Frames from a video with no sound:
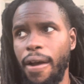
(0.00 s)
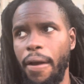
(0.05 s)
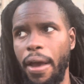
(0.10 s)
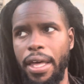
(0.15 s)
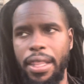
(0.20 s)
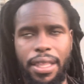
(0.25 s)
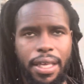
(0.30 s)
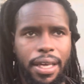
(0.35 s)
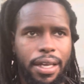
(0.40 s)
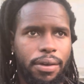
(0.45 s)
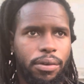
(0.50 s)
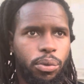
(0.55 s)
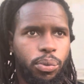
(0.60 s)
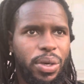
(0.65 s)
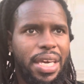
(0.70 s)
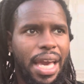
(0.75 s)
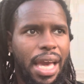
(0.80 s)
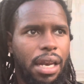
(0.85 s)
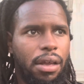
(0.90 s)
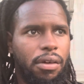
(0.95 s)
And then we
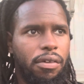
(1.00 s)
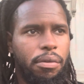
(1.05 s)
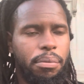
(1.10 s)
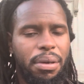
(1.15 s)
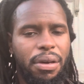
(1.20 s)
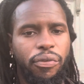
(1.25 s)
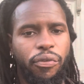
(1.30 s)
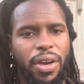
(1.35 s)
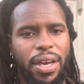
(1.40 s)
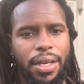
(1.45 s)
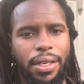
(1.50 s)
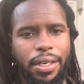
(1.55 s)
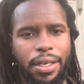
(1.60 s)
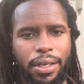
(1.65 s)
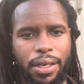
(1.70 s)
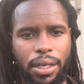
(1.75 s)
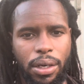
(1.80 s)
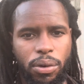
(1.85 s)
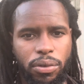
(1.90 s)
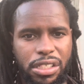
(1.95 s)
can't even be free in there.
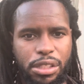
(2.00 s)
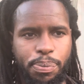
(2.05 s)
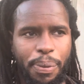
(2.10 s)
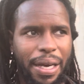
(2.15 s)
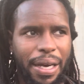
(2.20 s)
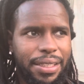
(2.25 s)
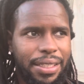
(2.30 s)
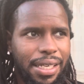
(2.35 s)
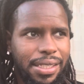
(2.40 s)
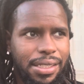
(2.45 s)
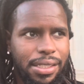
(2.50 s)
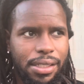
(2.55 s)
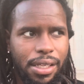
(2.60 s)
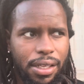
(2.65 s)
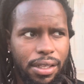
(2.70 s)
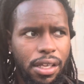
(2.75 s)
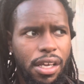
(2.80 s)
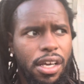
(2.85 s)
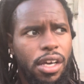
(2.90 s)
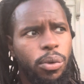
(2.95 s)
They don't respect us. And
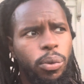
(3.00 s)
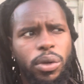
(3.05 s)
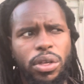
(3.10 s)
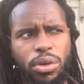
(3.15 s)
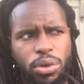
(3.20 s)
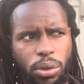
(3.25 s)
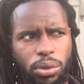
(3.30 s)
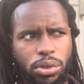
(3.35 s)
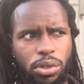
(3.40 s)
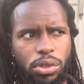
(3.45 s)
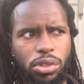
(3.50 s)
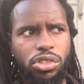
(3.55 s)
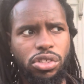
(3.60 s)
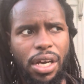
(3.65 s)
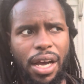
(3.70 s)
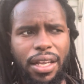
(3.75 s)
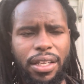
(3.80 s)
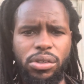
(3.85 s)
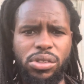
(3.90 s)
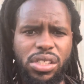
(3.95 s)
then when you go through the
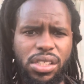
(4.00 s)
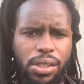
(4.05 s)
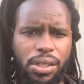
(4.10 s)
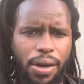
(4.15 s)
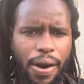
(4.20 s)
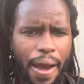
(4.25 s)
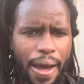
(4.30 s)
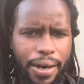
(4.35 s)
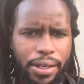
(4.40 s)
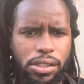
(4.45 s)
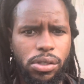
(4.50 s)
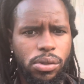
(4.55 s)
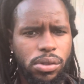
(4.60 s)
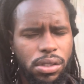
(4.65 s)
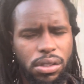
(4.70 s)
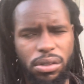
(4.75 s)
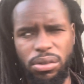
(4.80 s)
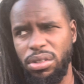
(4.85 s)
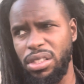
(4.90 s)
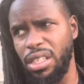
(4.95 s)
trial and you see their attitudes
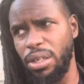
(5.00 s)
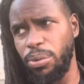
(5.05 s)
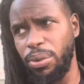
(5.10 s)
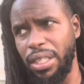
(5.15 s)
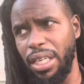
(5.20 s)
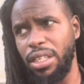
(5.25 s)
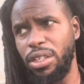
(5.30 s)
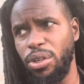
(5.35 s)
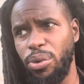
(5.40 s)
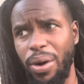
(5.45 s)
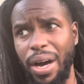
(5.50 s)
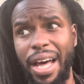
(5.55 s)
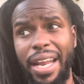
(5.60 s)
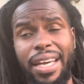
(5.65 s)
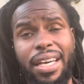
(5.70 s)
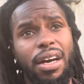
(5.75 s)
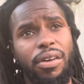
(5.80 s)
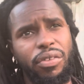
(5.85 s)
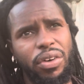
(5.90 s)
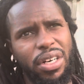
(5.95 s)
and you see what they do and how
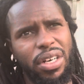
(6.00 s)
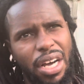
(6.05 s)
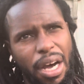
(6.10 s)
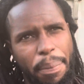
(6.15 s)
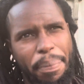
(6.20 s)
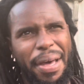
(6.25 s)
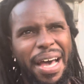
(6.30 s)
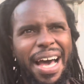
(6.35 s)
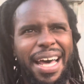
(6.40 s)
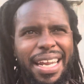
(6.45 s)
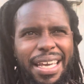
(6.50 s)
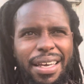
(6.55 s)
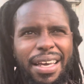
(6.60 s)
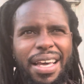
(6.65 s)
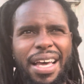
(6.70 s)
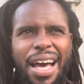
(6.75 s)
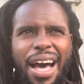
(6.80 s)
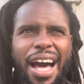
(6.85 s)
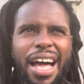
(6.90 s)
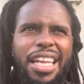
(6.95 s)
they cover it up and how they
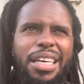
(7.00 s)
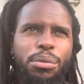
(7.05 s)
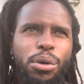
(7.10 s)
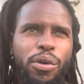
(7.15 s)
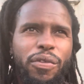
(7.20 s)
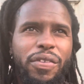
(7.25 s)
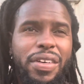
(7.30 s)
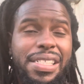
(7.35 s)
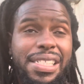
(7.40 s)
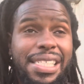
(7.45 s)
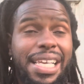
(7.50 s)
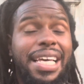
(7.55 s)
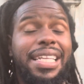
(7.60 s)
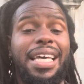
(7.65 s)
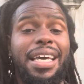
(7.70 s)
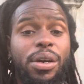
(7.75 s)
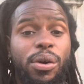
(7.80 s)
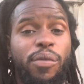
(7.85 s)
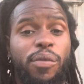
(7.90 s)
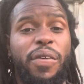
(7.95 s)
how they move, it's just like
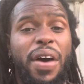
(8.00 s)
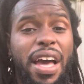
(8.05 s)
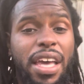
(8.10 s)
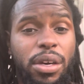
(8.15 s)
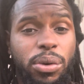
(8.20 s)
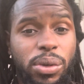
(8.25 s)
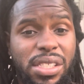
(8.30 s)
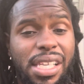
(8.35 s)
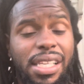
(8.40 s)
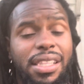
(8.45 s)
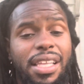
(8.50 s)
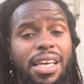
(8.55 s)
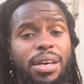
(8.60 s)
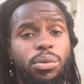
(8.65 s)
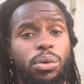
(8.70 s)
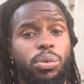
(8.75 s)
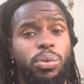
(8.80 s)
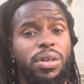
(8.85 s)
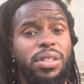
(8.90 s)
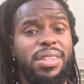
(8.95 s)
they don't value us. They think
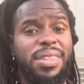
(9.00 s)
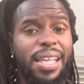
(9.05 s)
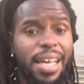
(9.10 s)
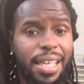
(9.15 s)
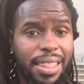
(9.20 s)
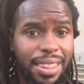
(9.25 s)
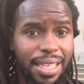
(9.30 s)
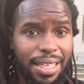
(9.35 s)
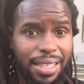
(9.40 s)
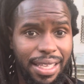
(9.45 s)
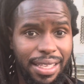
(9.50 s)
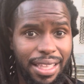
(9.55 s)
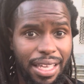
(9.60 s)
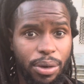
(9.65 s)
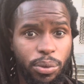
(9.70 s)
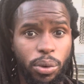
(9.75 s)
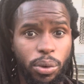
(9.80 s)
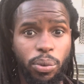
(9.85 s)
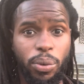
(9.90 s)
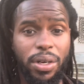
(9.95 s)
we're worth nothing. They
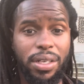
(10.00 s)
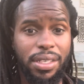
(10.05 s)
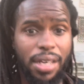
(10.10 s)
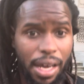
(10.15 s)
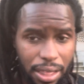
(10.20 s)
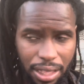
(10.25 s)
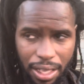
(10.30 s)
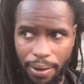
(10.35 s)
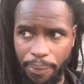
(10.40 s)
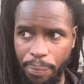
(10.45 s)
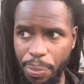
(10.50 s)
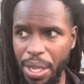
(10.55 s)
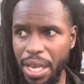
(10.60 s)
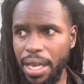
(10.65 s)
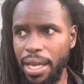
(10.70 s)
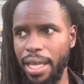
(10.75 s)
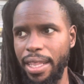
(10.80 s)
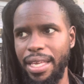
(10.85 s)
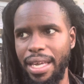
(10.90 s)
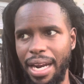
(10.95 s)
think we're worth nothing.
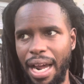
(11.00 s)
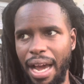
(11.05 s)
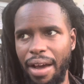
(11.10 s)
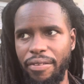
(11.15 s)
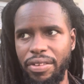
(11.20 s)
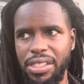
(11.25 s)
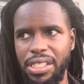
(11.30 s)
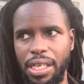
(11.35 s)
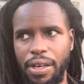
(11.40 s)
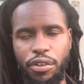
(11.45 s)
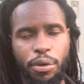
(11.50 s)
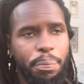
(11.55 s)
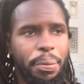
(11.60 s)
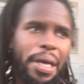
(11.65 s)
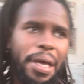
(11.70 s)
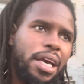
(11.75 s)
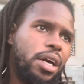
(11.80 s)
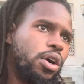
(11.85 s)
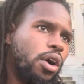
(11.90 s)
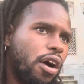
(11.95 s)
And then obviously if you
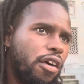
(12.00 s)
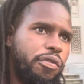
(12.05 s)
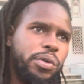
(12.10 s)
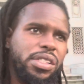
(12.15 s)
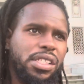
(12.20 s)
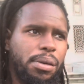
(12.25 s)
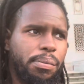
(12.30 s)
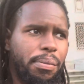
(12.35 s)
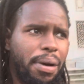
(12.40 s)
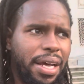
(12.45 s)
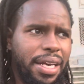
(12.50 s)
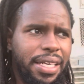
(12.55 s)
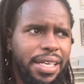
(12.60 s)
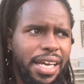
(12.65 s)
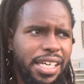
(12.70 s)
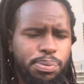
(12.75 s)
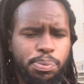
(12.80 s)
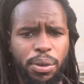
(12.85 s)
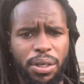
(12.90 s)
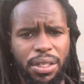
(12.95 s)
playing golf with somebody
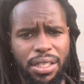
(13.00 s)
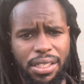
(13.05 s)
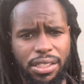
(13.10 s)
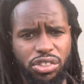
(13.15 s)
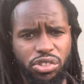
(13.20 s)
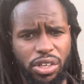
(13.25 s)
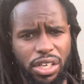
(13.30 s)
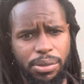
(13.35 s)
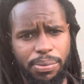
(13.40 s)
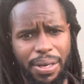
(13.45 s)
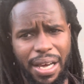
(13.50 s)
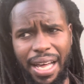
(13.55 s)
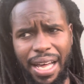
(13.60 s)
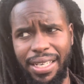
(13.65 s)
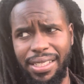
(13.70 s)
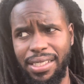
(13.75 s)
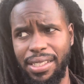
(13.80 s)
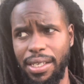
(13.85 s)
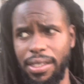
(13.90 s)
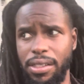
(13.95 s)
that's pulling the strings behind
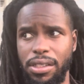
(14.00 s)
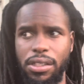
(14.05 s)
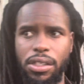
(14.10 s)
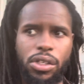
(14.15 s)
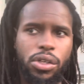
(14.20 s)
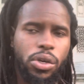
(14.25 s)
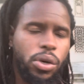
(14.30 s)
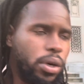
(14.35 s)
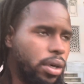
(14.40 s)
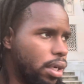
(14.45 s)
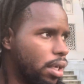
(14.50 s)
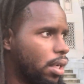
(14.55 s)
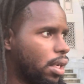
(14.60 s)
the scenes in the court.